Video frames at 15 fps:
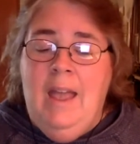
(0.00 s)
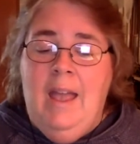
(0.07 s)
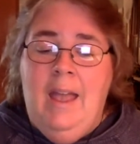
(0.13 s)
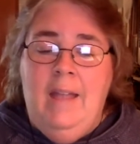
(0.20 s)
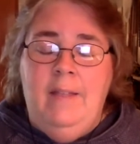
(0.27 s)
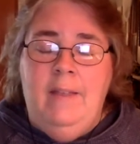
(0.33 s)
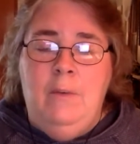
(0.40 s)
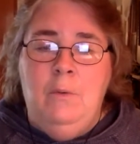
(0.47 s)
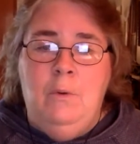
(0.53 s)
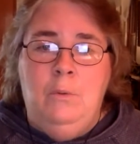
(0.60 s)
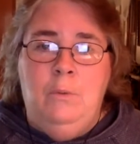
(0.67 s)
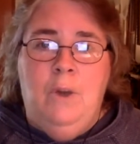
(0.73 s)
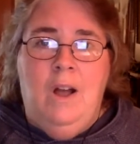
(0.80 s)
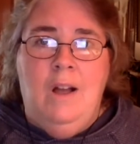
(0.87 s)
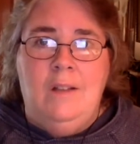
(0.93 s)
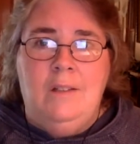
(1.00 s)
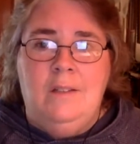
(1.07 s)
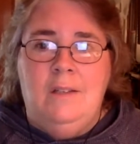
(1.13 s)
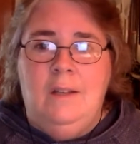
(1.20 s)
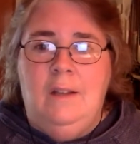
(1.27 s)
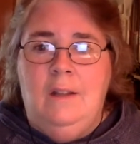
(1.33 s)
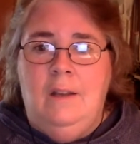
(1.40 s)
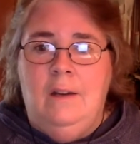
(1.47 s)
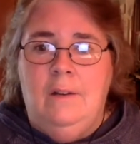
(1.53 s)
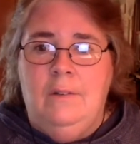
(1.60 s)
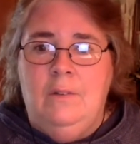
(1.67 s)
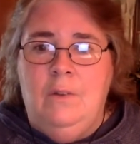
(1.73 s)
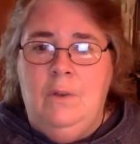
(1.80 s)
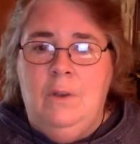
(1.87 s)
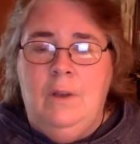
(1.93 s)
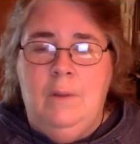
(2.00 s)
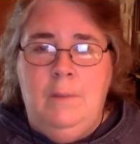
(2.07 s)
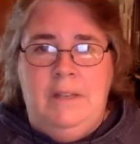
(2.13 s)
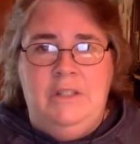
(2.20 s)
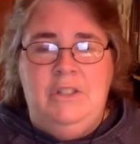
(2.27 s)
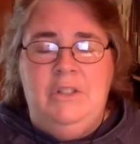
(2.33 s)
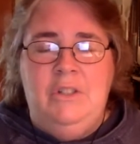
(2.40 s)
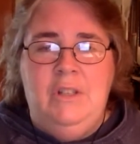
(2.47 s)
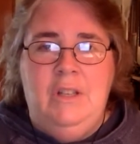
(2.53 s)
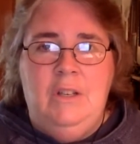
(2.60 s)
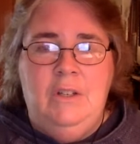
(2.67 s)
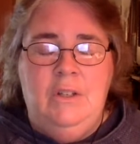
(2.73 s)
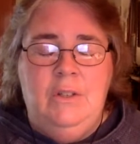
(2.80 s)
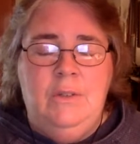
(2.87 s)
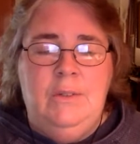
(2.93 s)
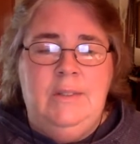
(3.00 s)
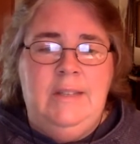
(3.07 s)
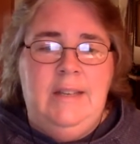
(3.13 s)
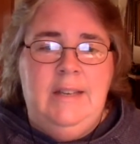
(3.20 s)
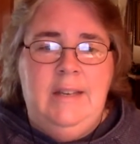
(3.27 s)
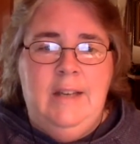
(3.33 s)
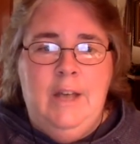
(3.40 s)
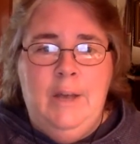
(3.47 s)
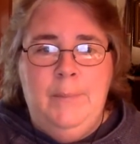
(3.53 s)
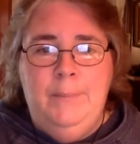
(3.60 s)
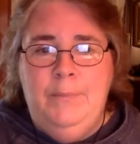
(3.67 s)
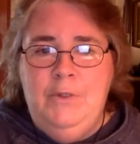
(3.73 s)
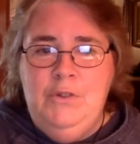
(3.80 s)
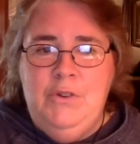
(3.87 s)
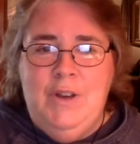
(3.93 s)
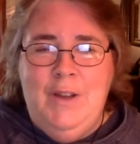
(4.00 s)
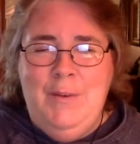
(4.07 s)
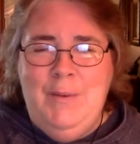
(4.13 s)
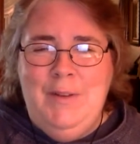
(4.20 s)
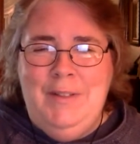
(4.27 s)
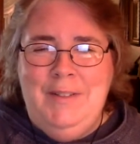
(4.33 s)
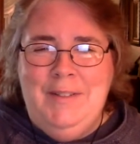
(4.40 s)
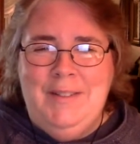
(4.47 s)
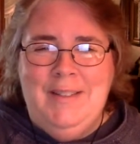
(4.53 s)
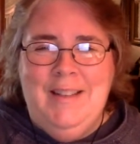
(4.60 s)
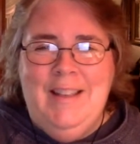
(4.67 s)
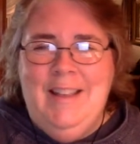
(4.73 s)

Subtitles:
and they will rot in there. So you got to make sure that you're using dried ones.